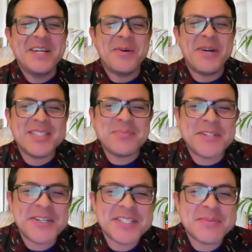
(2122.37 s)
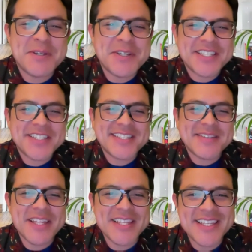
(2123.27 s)
What has been your experience, if
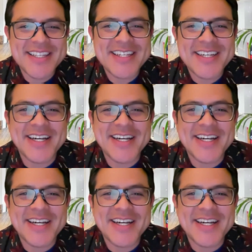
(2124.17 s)
any,